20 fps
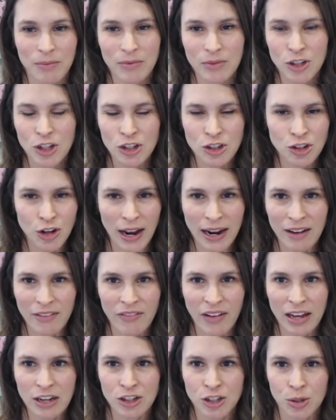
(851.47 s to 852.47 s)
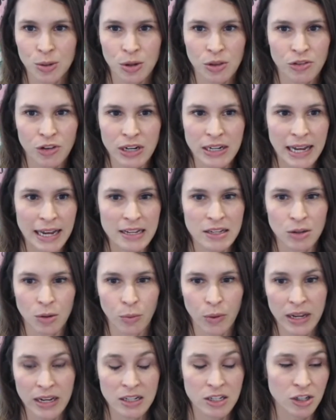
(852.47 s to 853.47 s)
just try to find 2 to 3 days a
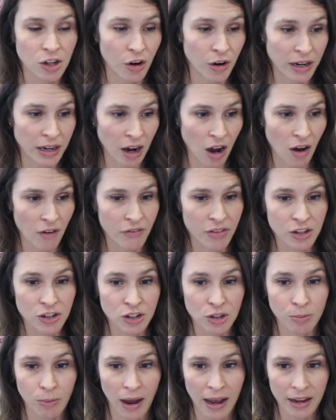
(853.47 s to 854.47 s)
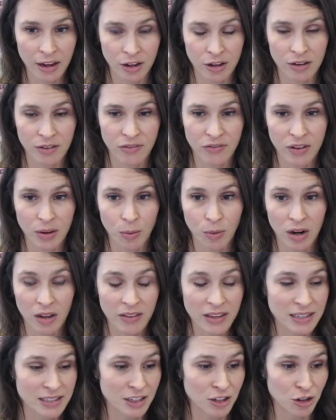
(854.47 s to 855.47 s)
week starting off that you could fit one of
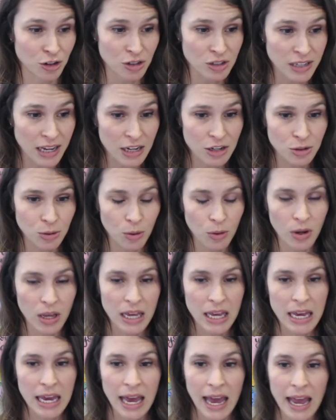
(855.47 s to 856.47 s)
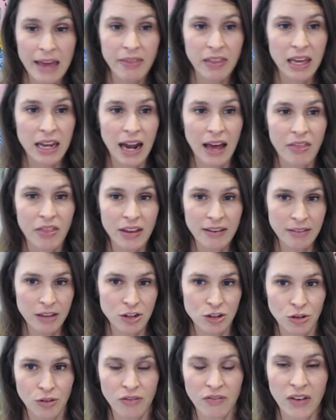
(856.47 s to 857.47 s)
these in your schedule. And then I think that
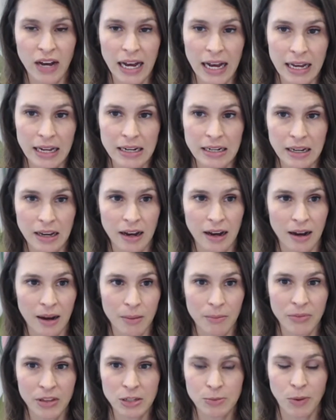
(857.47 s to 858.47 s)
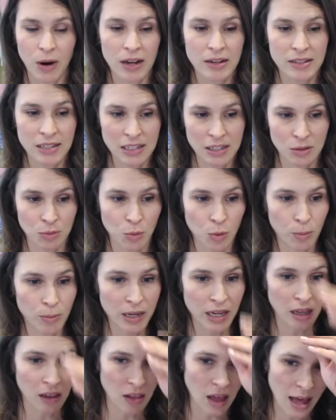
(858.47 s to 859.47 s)
you'll find this process will be
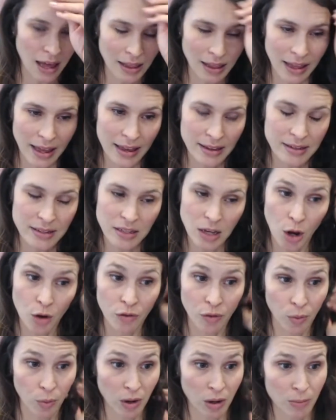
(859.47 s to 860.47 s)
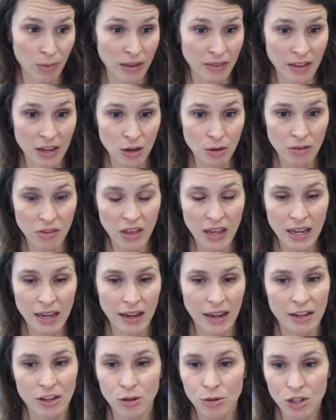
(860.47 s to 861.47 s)
a lot less overwhelming than you think,
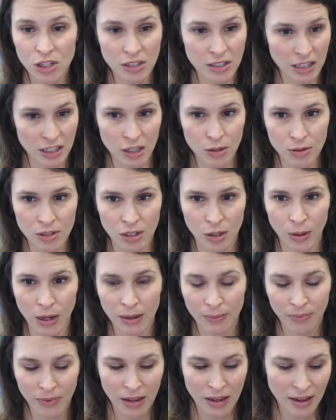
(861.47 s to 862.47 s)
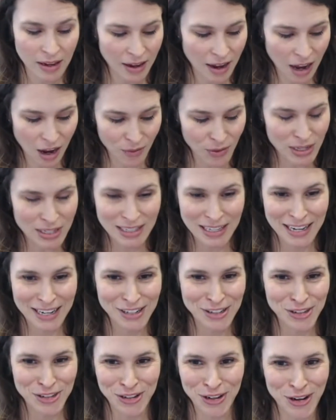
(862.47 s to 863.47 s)
and you'll just get used to it. Obviously,
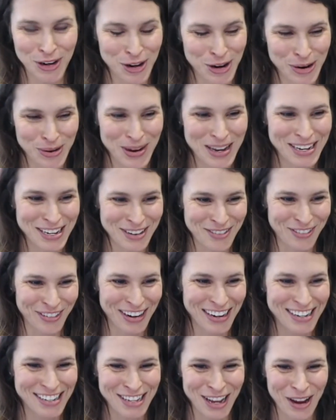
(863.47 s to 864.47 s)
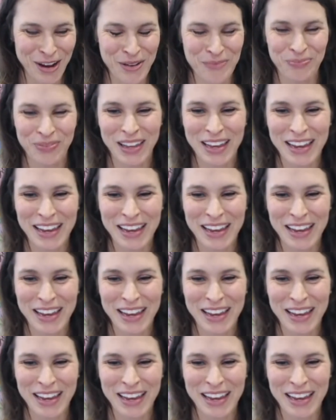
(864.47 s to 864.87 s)
it's new and different, so